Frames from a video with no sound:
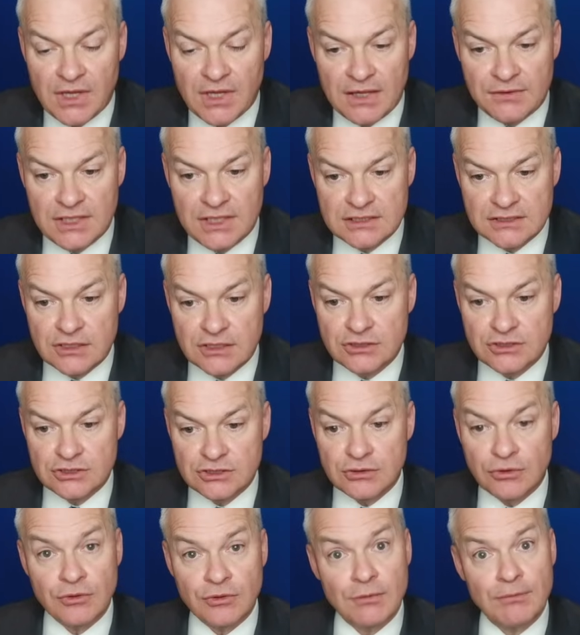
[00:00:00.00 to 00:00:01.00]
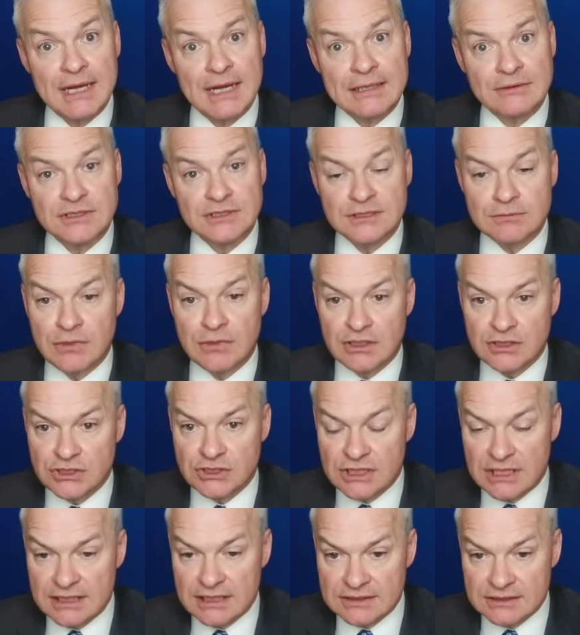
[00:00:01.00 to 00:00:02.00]
And that's going to score about as
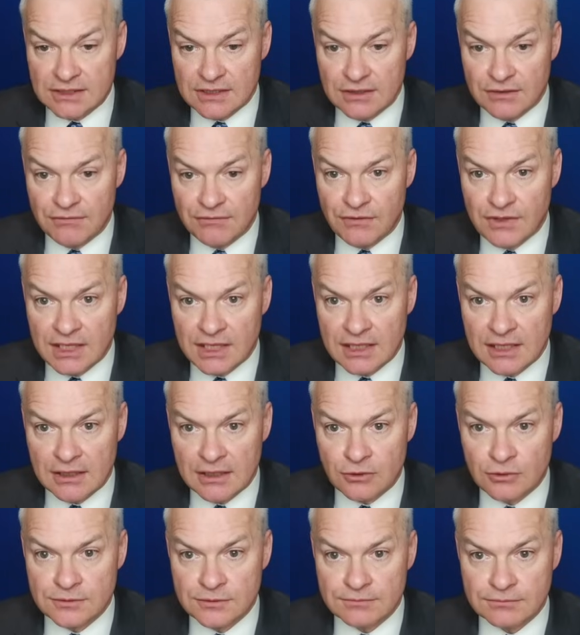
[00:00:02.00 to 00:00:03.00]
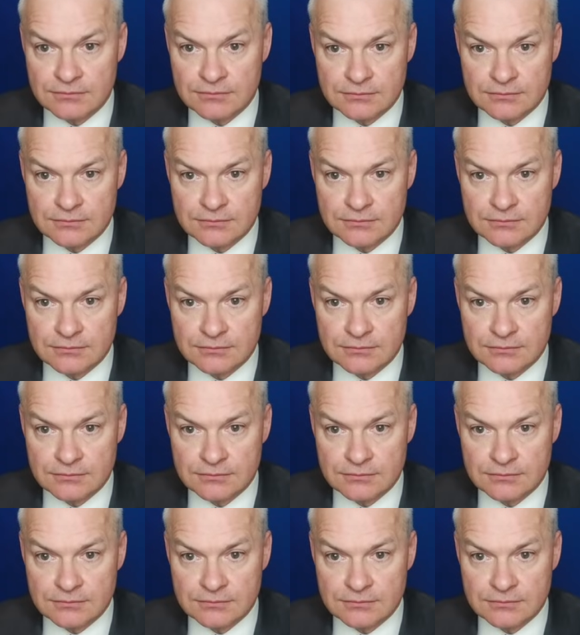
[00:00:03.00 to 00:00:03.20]
much as a vowel.